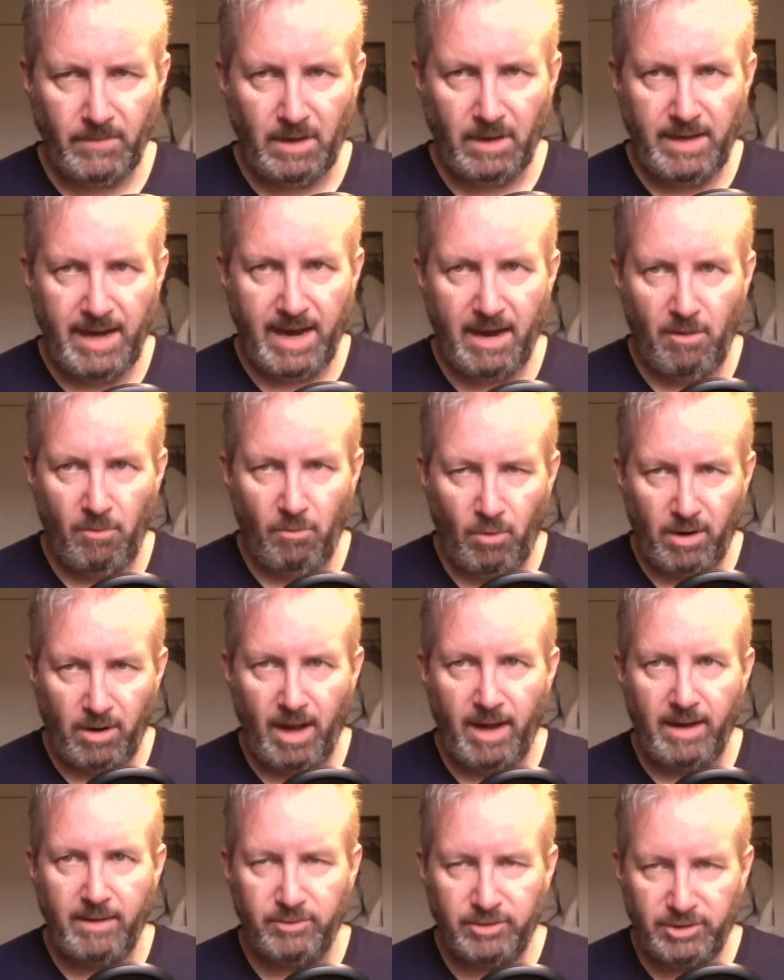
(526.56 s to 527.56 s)
Now, what
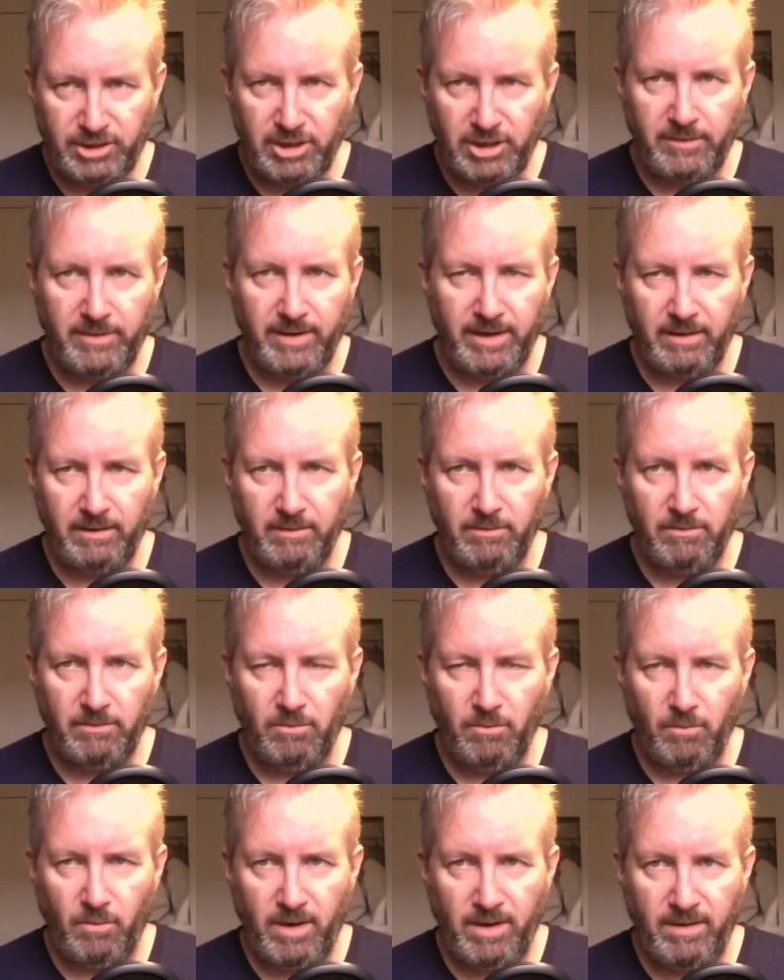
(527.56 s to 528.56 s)
I was doing
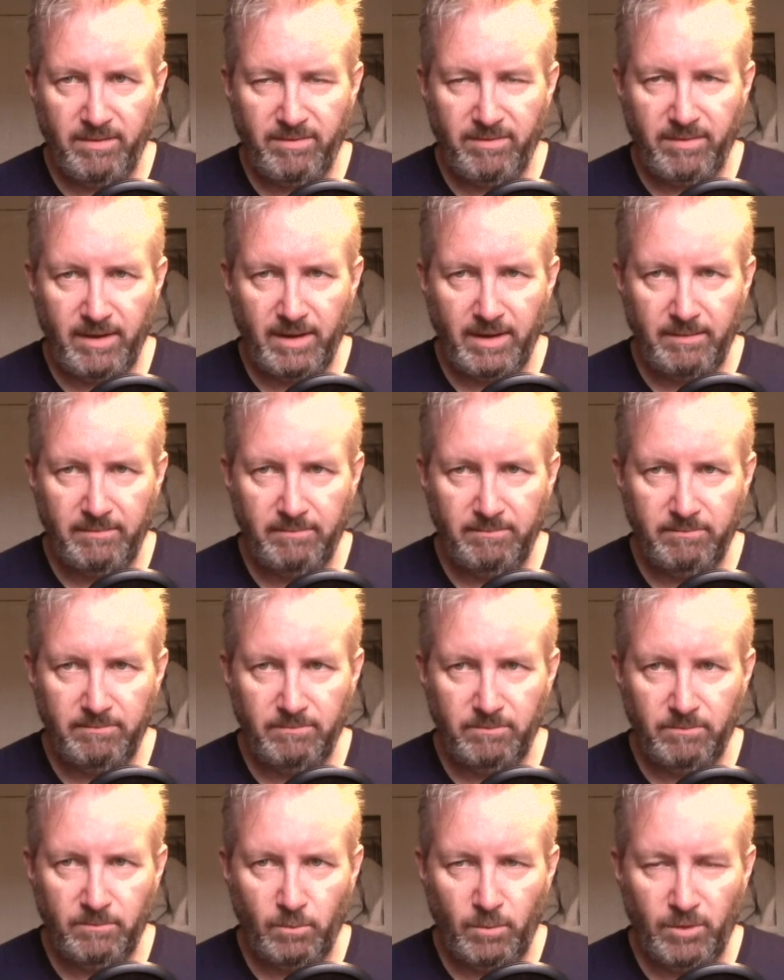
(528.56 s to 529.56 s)
with
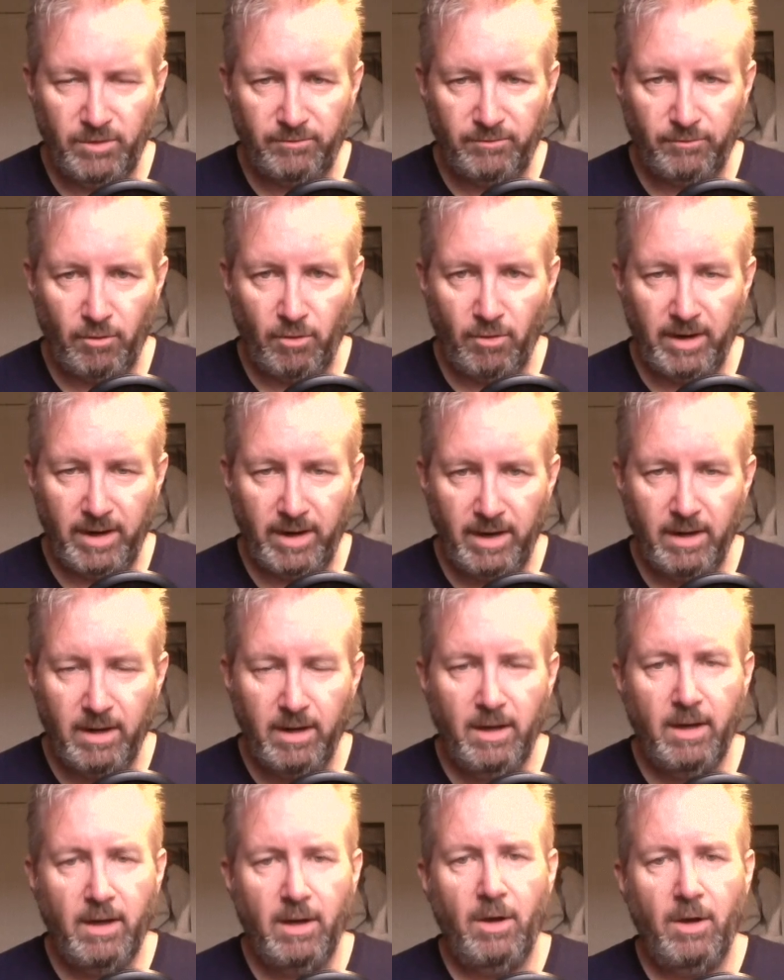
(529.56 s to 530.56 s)
um, with Roy
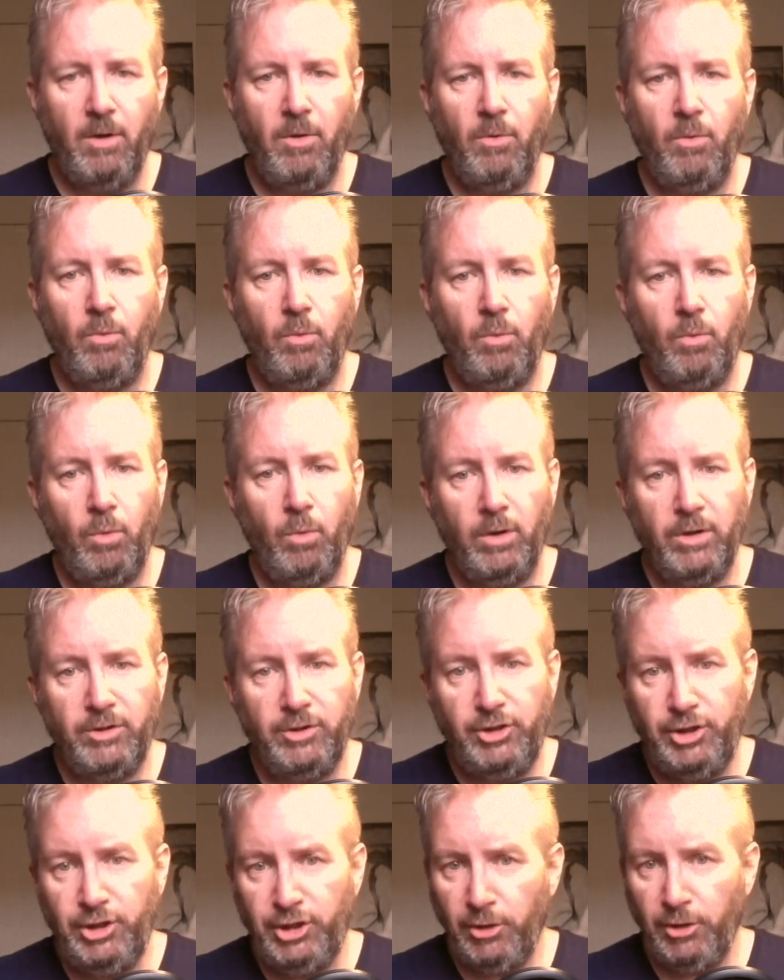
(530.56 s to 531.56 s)
were
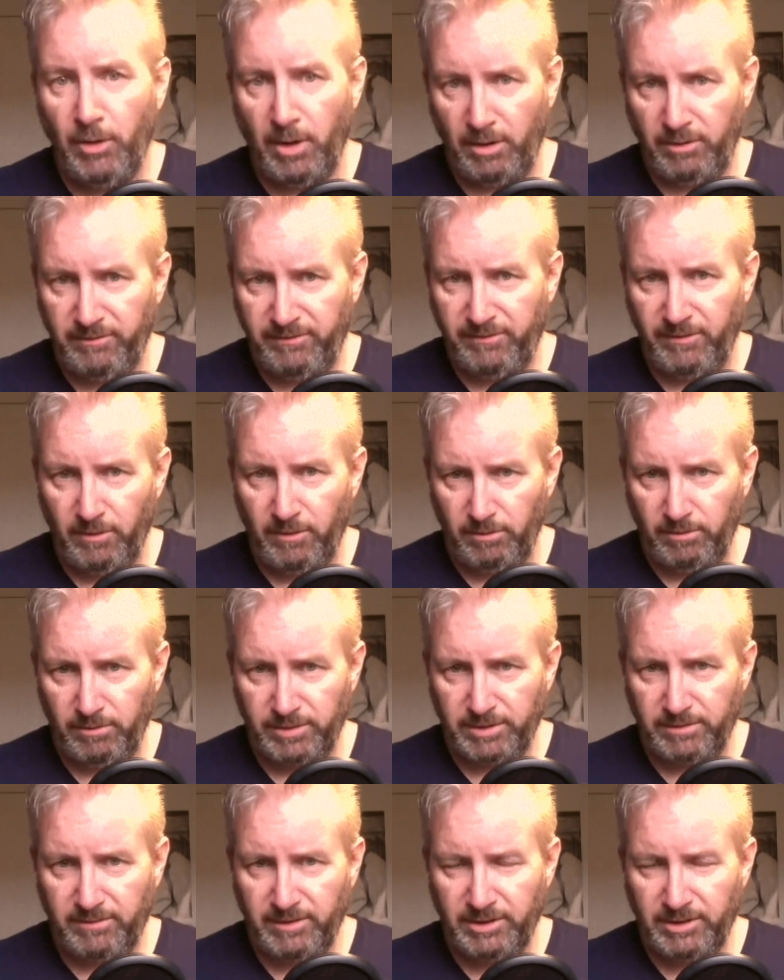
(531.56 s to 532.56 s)
duo
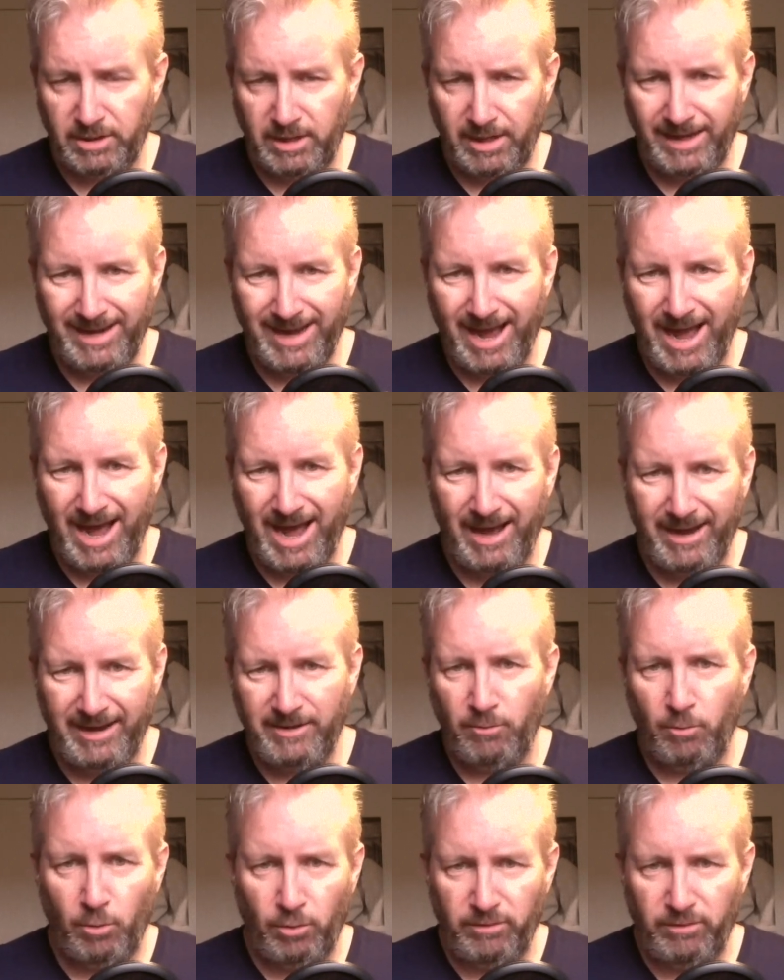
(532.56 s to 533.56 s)
falls originally, I
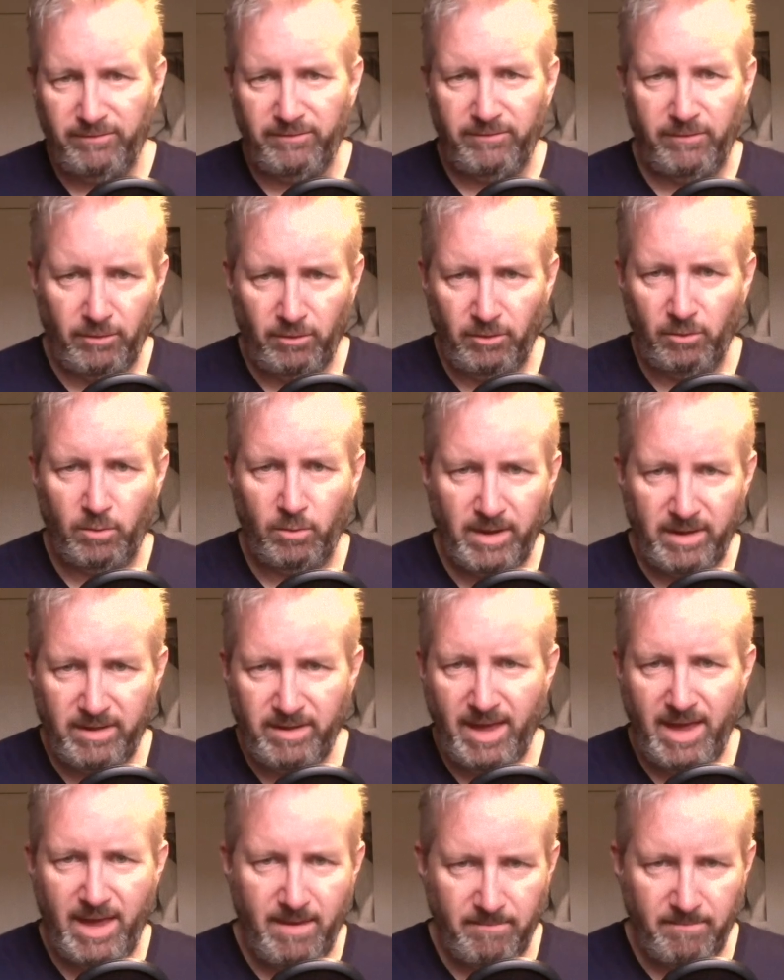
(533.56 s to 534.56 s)
would fall with
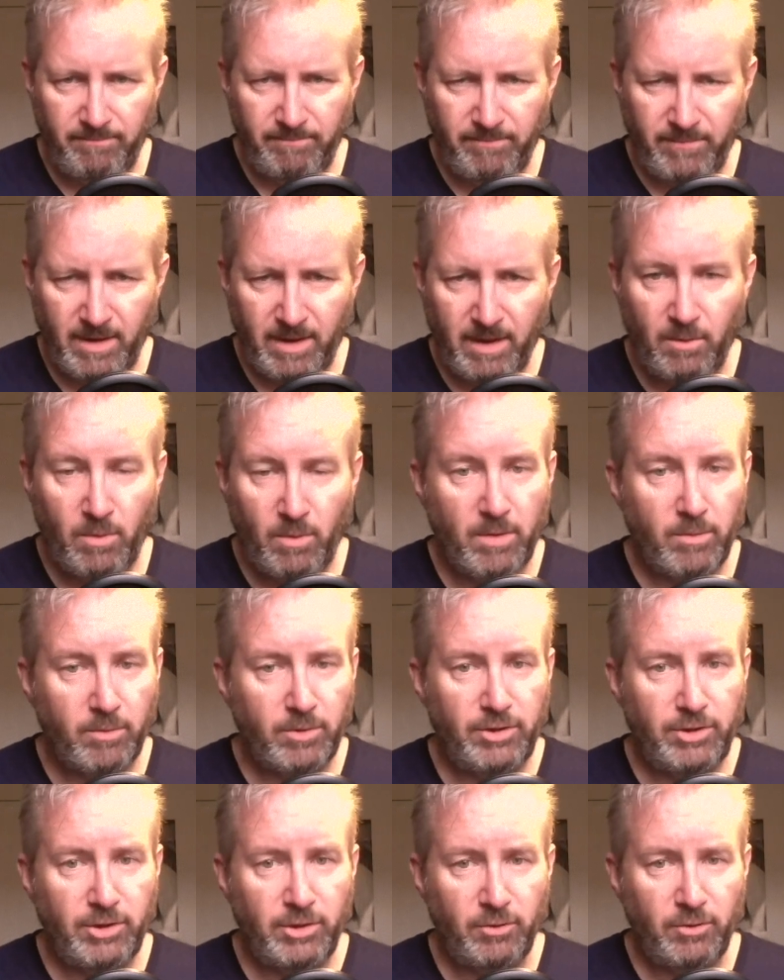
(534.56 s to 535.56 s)
him and we
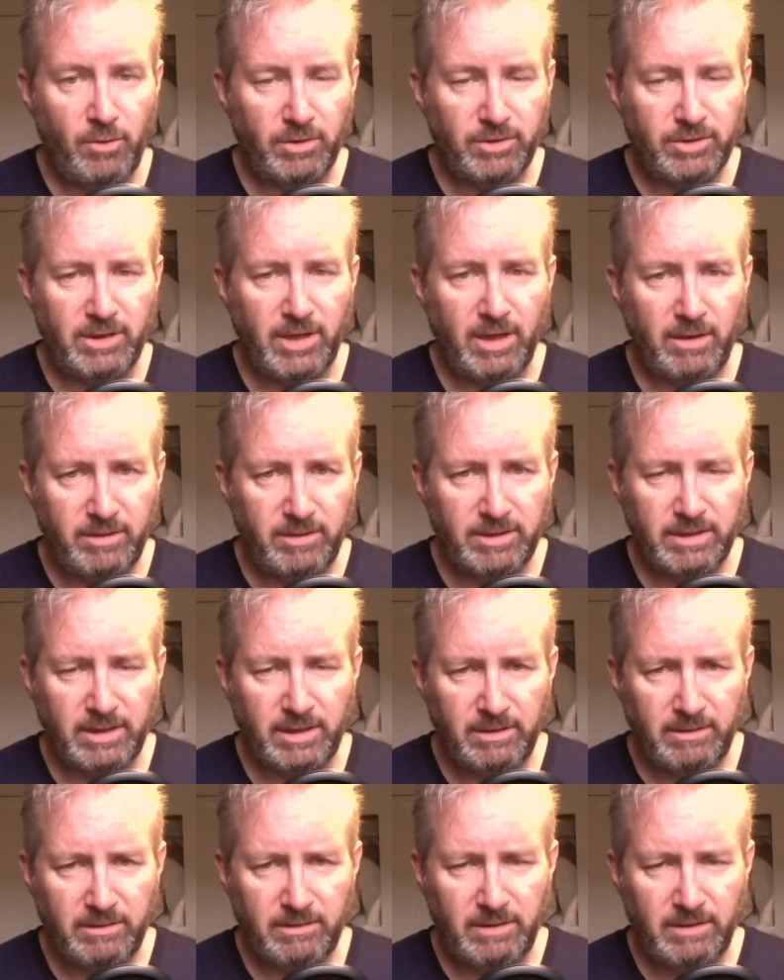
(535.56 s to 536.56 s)
would do what's known as
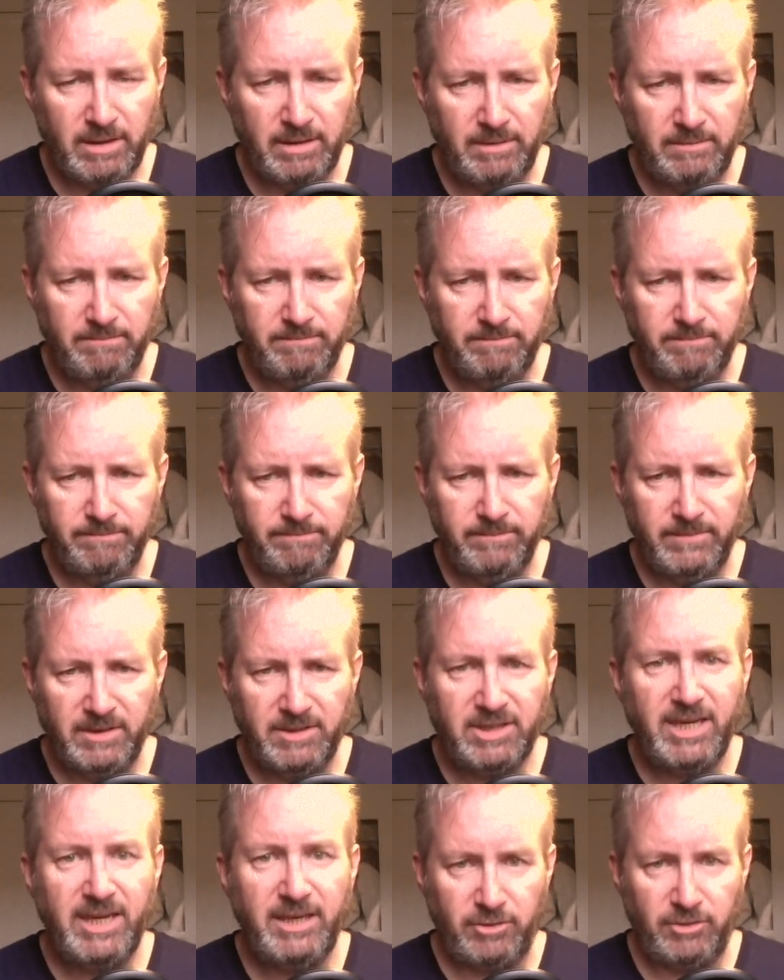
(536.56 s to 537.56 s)
a, um, a
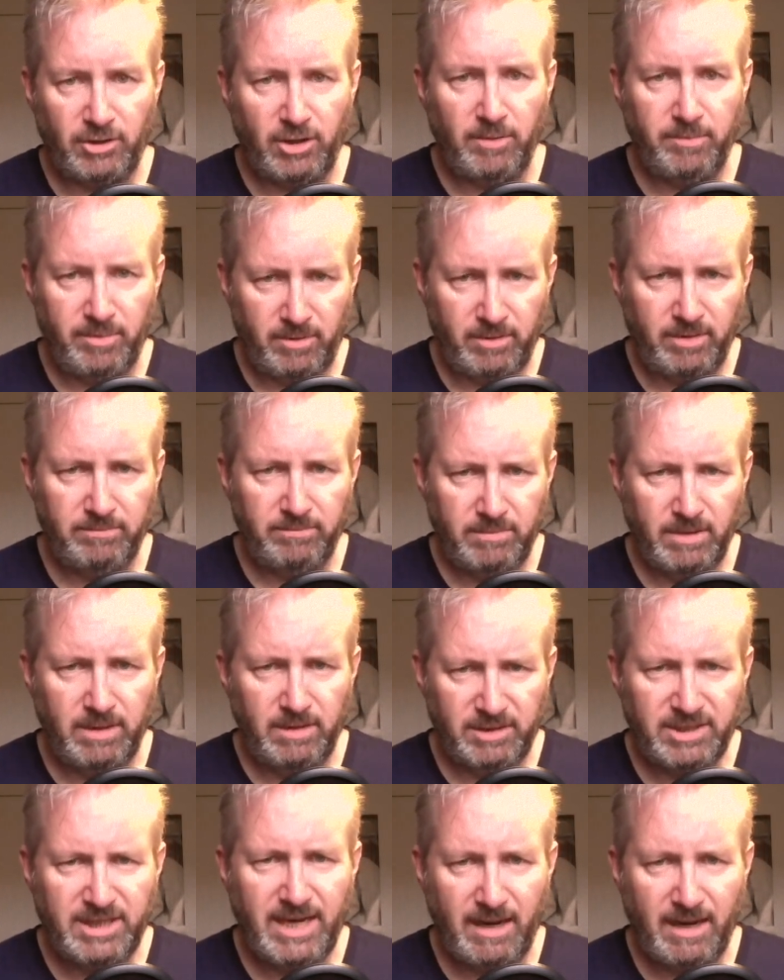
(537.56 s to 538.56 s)
seat drop or a,
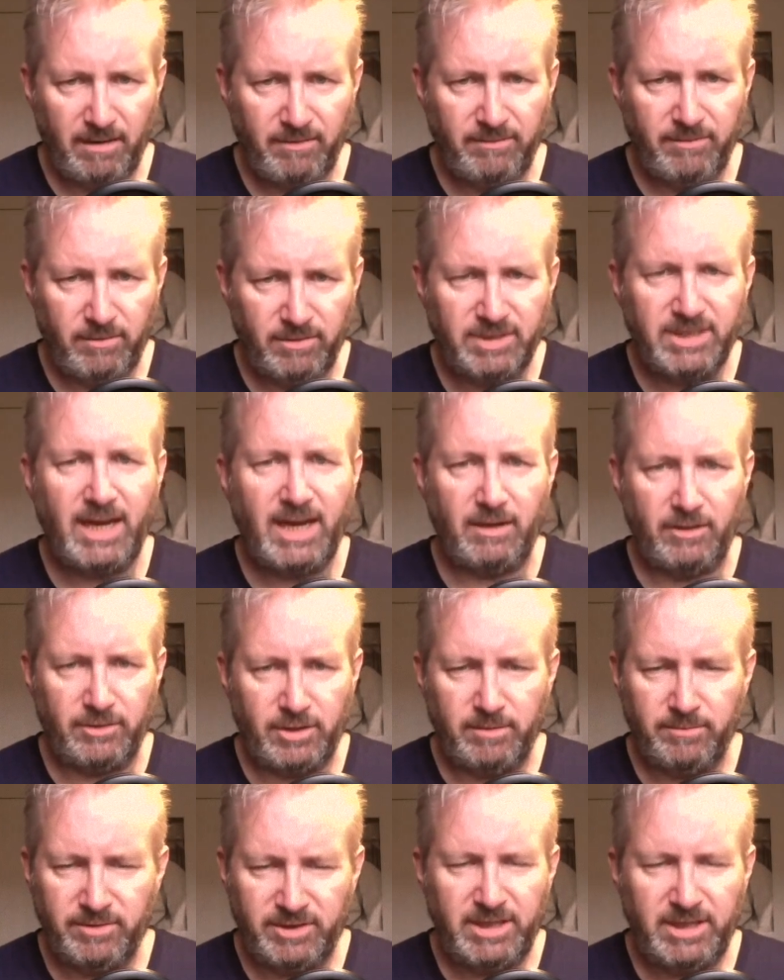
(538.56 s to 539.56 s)
a saddle fall, saddle
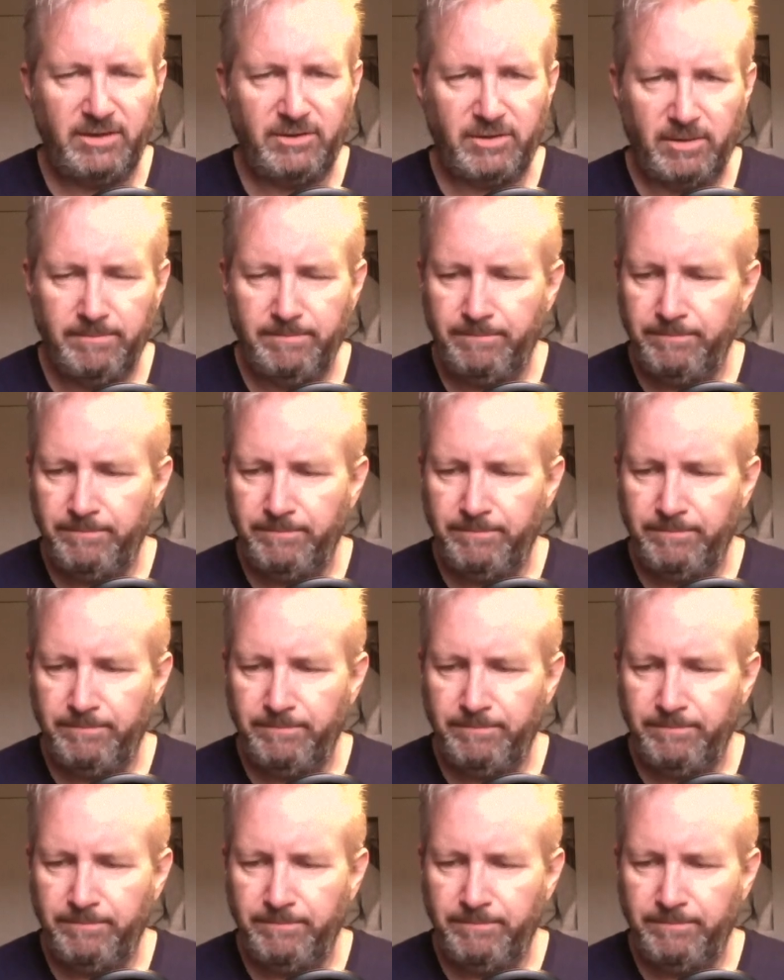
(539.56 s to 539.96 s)
drop, seat drop.